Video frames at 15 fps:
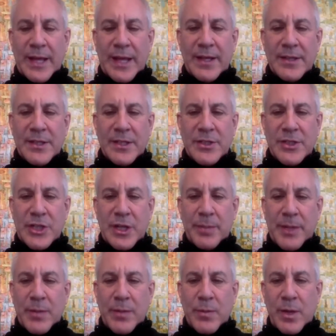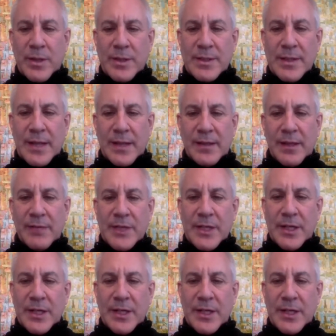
related to GLP-1s. I'd love